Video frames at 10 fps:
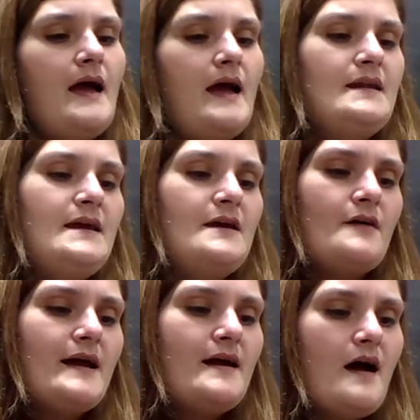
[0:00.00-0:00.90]
And here
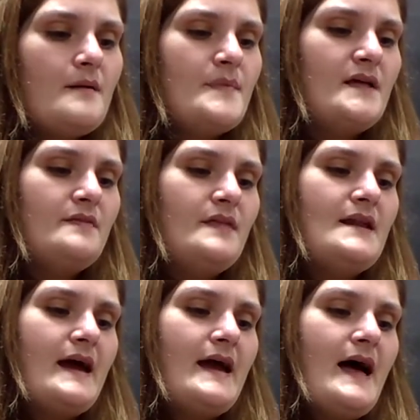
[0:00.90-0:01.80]
I come. The
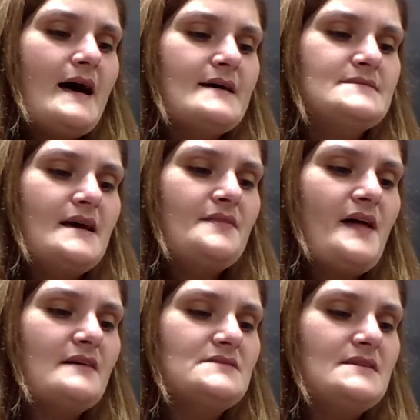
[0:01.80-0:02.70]
night has a
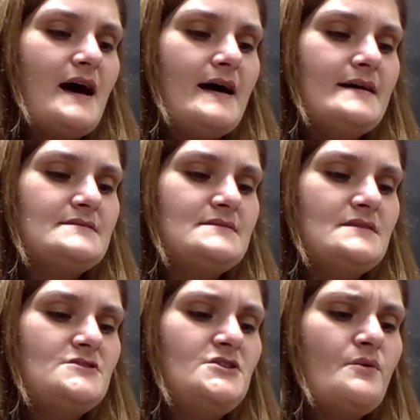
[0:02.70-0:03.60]
thousand eyes.
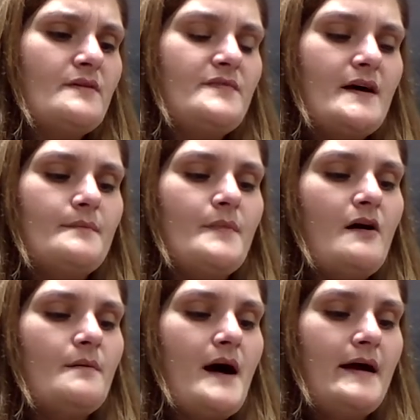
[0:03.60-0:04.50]
Two of them
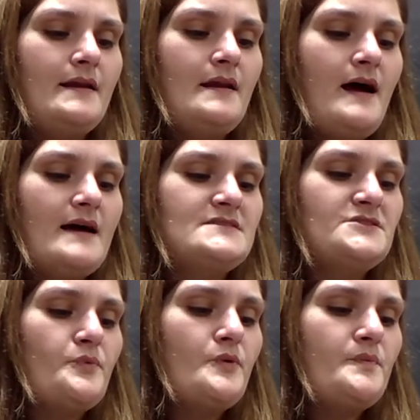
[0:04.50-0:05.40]
are mine. I
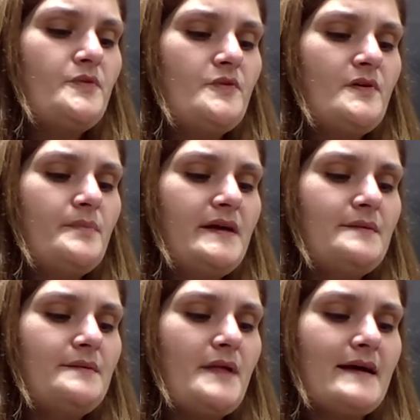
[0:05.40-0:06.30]
swoop through the
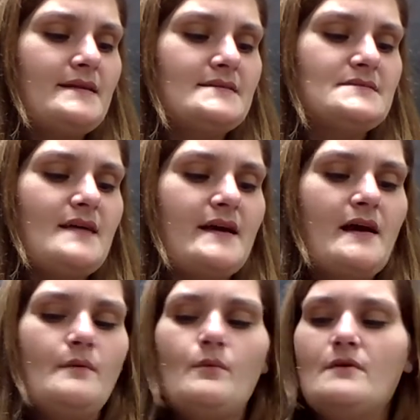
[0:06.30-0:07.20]
bleak blackness like
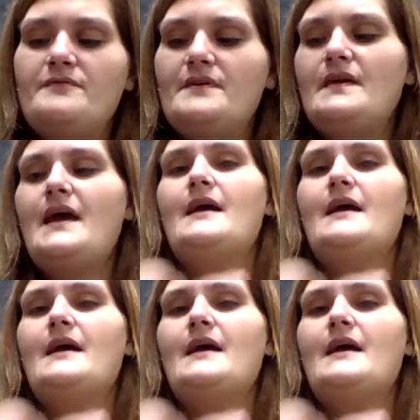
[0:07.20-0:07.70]
a wolf in the